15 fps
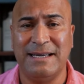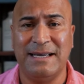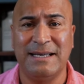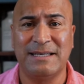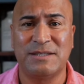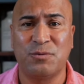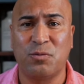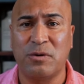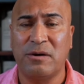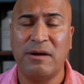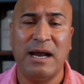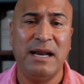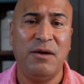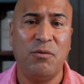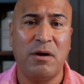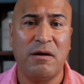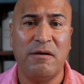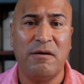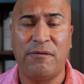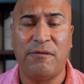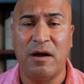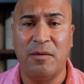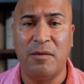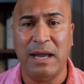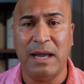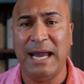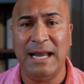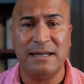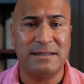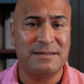is we're anywhere from
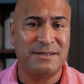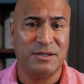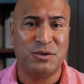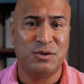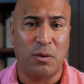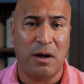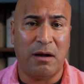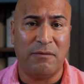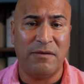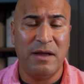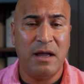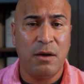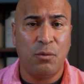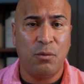8 to 12.